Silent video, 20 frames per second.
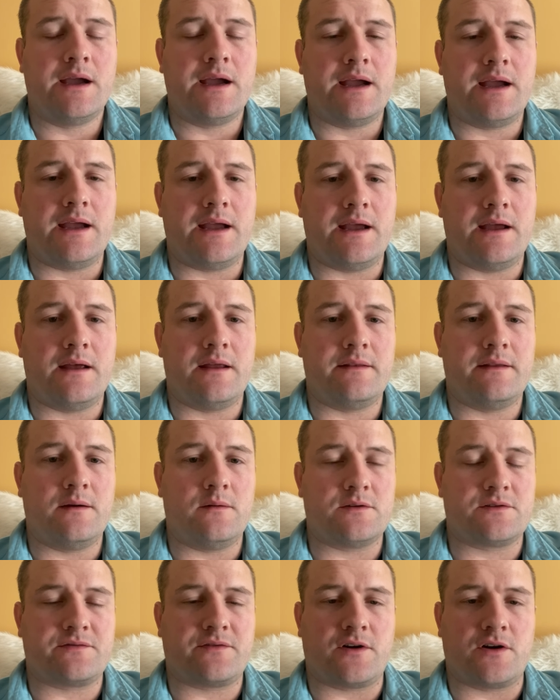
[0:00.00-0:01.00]
and that
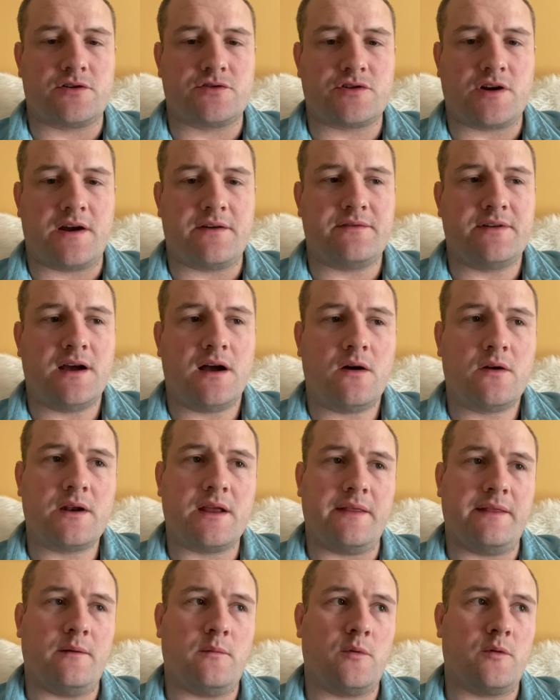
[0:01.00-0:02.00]
was for our drive down.
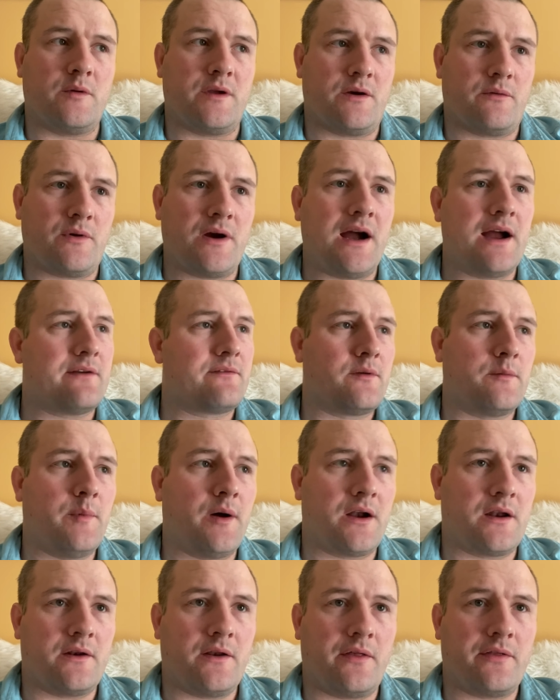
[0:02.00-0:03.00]
And then when we arrived, we
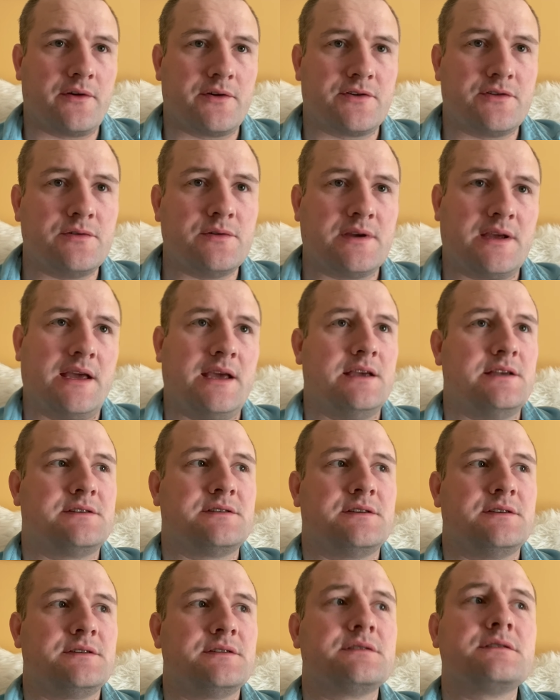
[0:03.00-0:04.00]
bought another 2
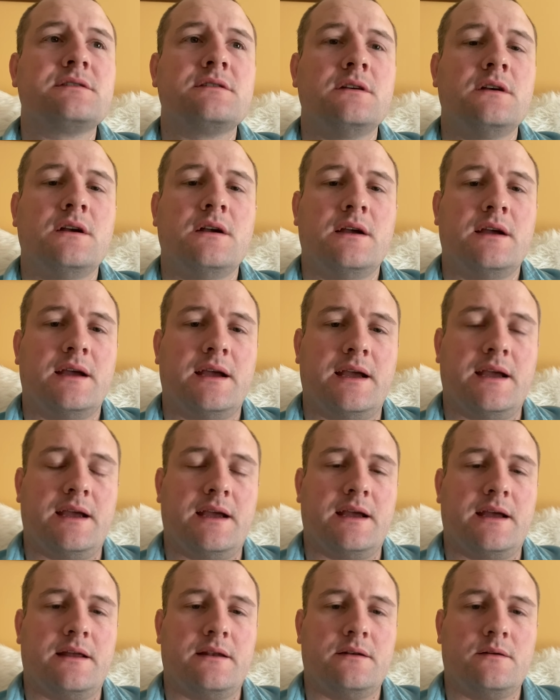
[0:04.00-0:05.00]
cases,
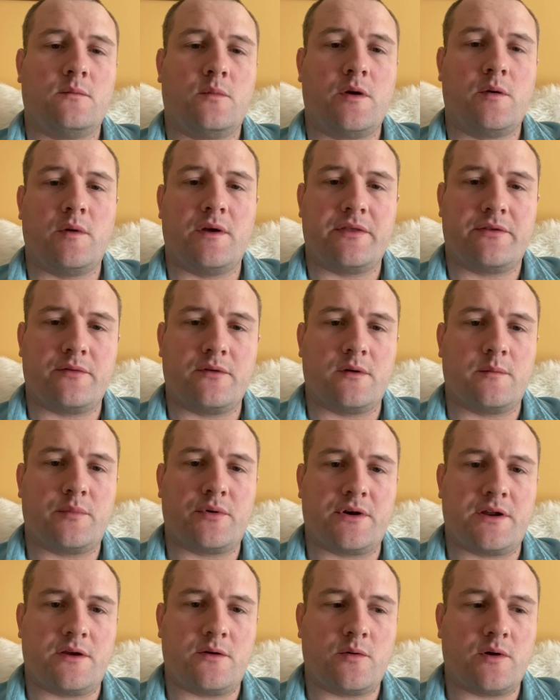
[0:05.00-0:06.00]
and we went through it
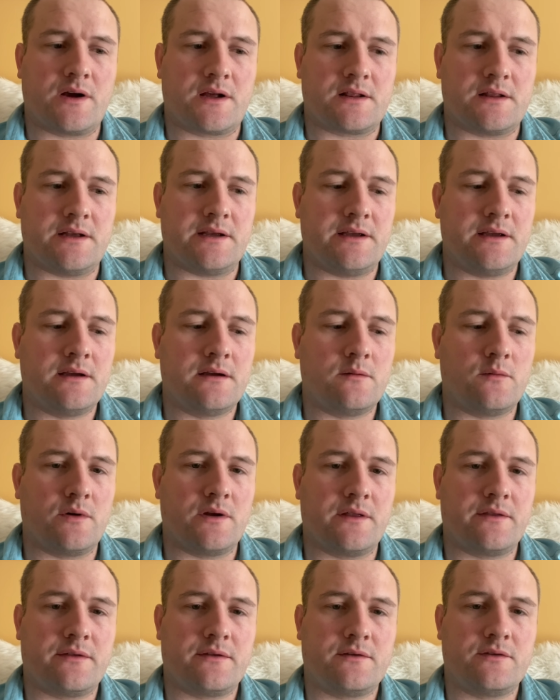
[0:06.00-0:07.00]
pretty quickly
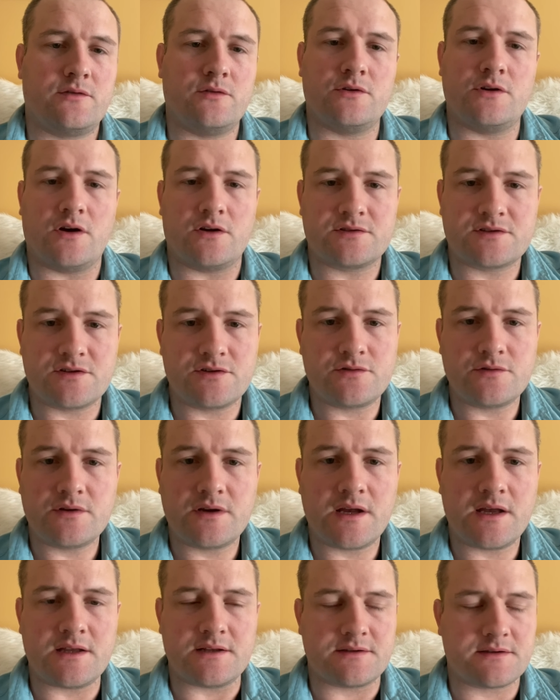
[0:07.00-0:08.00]
with 2 adults and 2
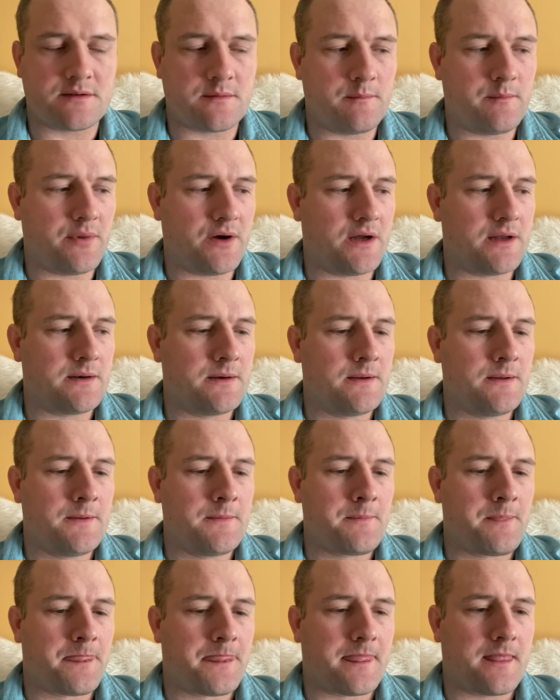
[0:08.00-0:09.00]
kids. But
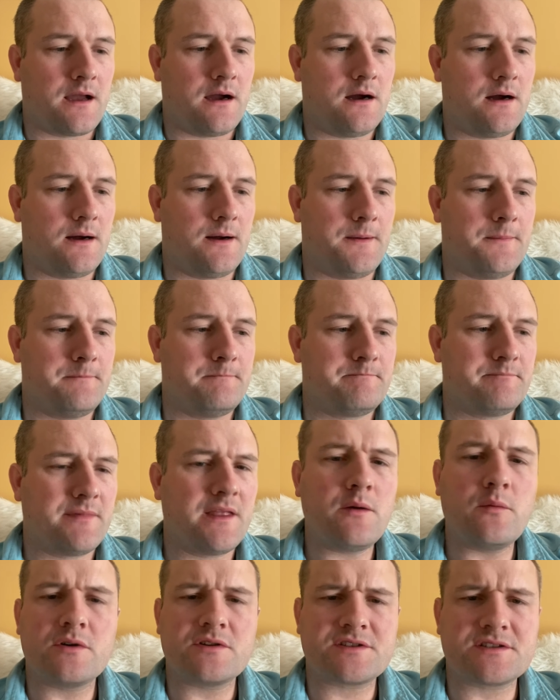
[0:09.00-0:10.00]

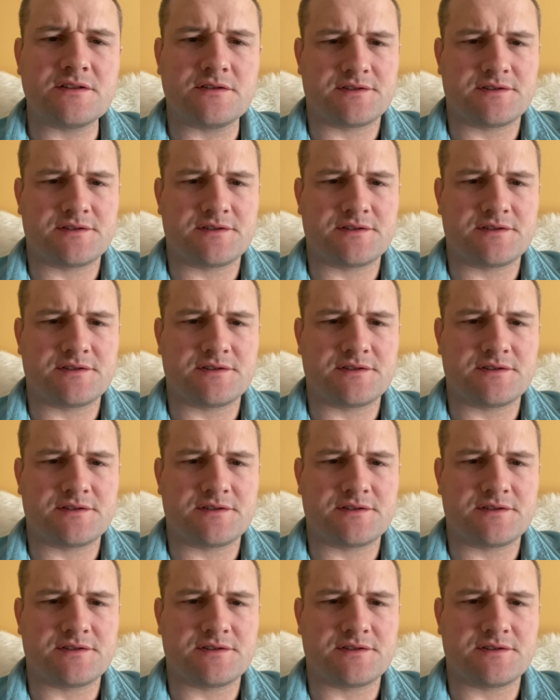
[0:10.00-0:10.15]
they were still